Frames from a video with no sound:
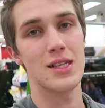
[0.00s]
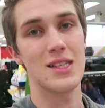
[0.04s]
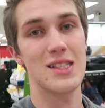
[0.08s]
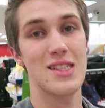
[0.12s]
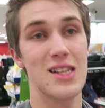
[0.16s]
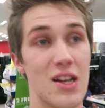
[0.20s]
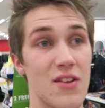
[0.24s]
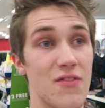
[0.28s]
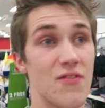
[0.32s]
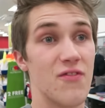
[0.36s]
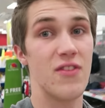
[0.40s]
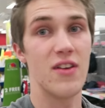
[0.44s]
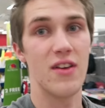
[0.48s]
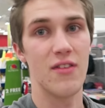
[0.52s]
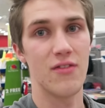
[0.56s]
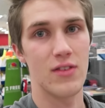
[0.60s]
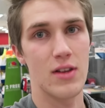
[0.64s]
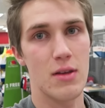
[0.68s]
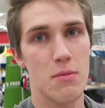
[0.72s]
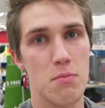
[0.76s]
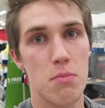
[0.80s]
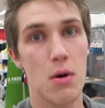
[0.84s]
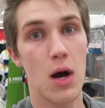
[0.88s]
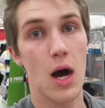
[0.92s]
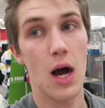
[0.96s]
That's like
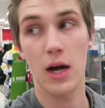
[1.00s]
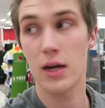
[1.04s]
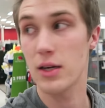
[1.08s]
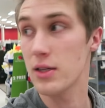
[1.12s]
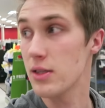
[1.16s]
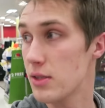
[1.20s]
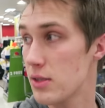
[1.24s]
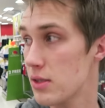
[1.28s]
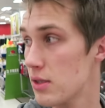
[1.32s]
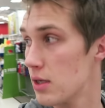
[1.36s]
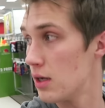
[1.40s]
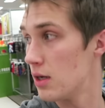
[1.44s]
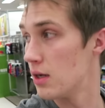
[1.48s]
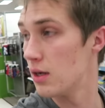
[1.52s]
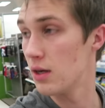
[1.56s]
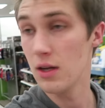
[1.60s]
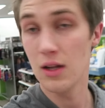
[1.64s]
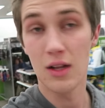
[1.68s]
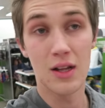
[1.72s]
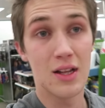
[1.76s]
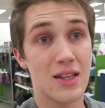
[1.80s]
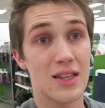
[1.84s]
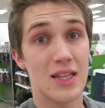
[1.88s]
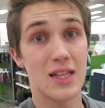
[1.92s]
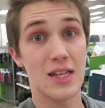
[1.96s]
fifty bucks.
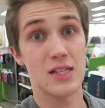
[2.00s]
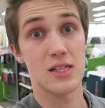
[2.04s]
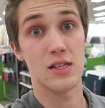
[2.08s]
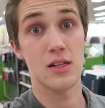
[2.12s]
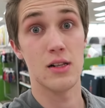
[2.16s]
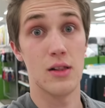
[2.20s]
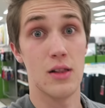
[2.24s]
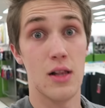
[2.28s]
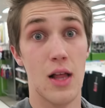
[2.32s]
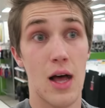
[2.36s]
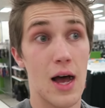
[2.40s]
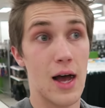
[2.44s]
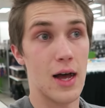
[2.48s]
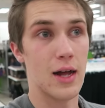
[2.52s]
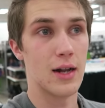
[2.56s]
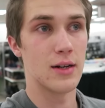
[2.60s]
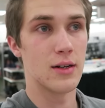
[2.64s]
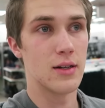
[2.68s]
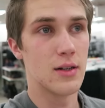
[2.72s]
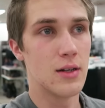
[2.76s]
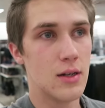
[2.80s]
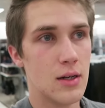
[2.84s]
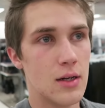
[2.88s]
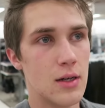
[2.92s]
That's a lot.